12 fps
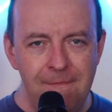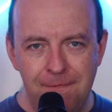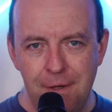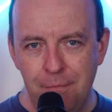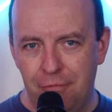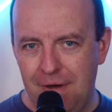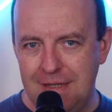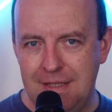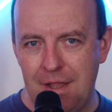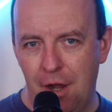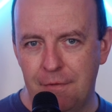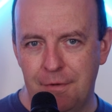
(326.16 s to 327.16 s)
if you press
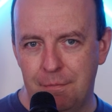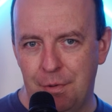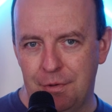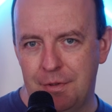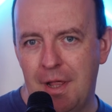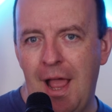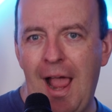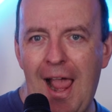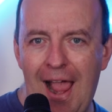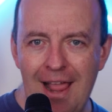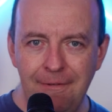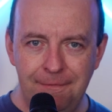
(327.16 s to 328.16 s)
the overdub button
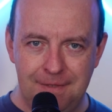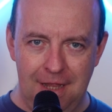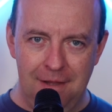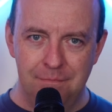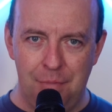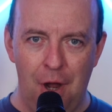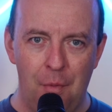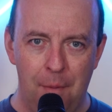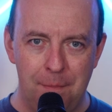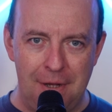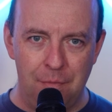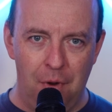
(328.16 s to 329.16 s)
after bar
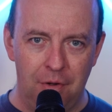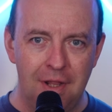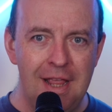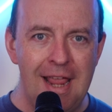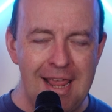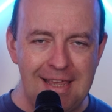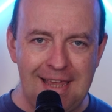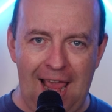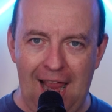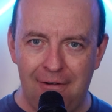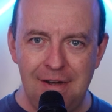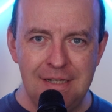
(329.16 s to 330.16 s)
1, beat 1, it
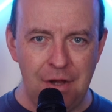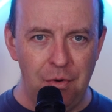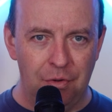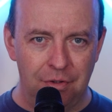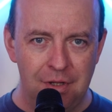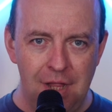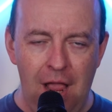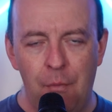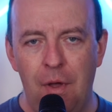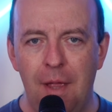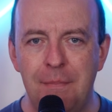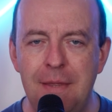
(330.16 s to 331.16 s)
carries on.
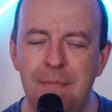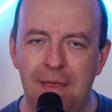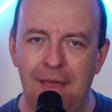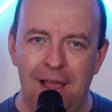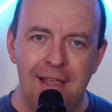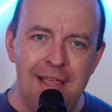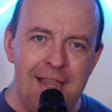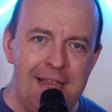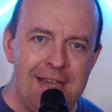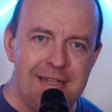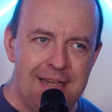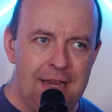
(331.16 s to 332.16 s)
And what I mean by that
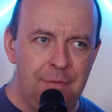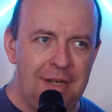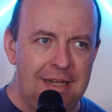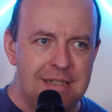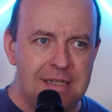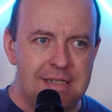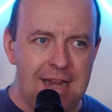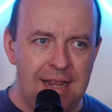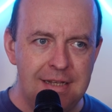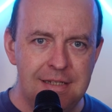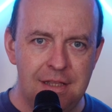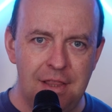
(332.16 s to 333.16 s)
is it will
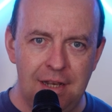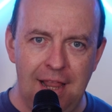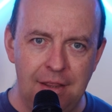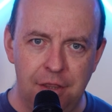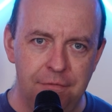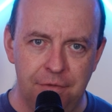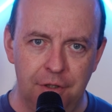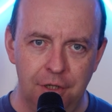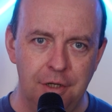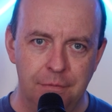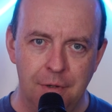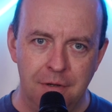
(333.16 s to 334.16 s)
extend the length of the
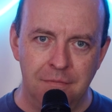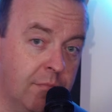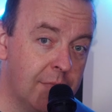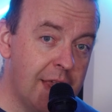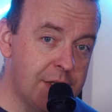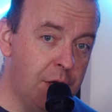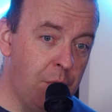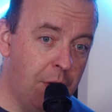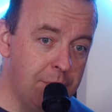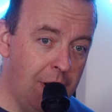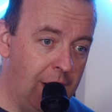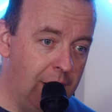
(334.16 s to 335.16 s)
loop. There's our
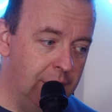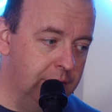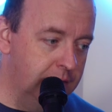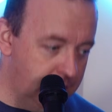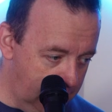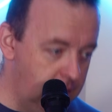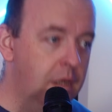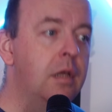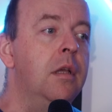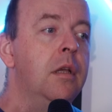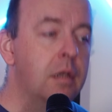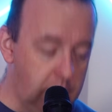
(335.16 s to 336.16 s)
1 bar.
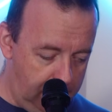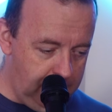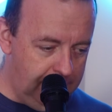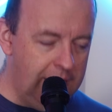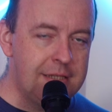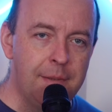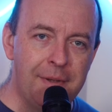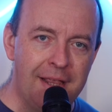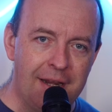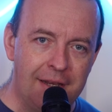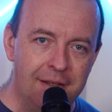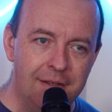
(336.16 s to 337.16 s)
There's the
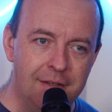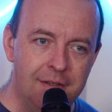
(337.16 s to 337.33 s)
beginning.